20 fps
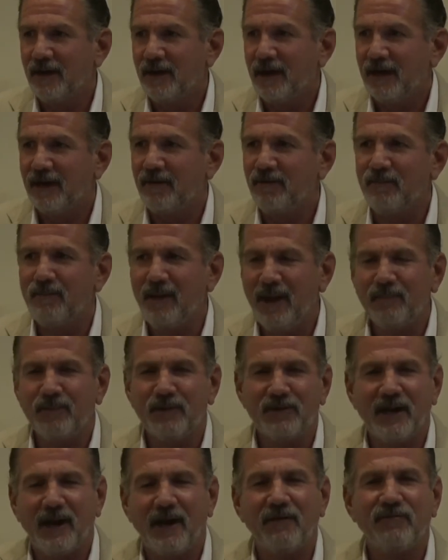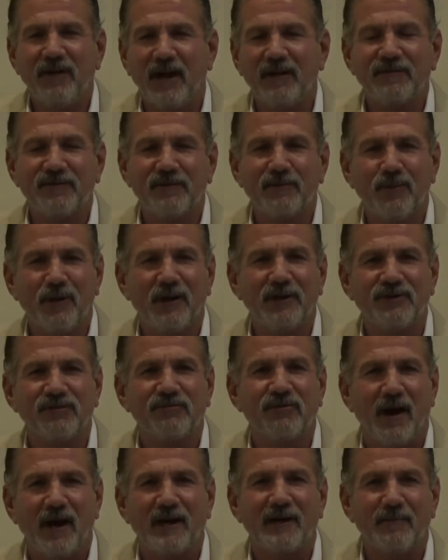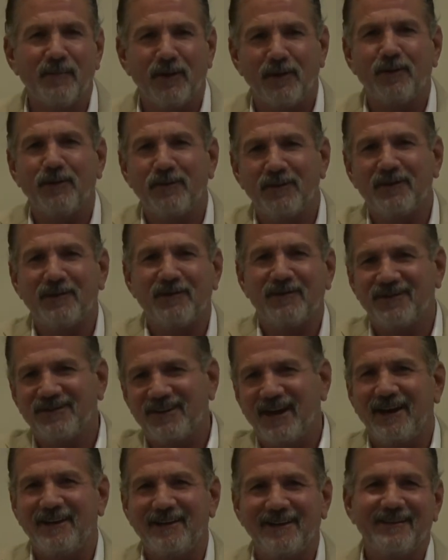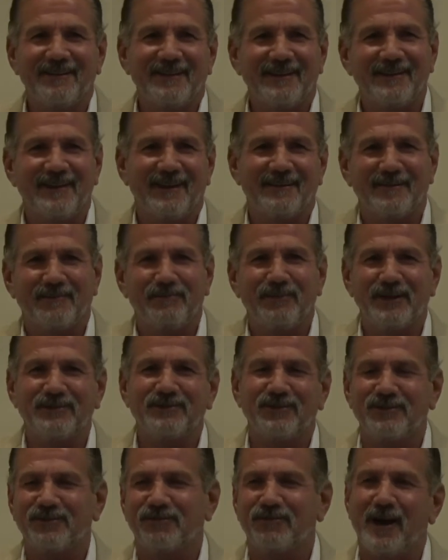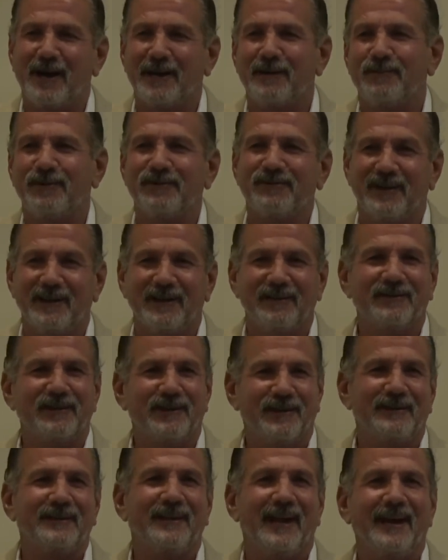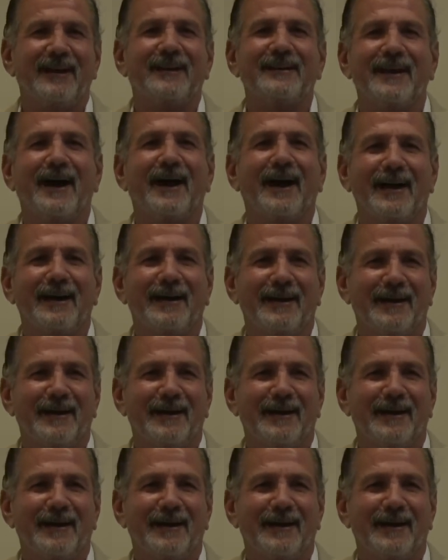And I remember that I read somewhere Geronimo said, there's a picture of Geronimo, said, it's a good day to die.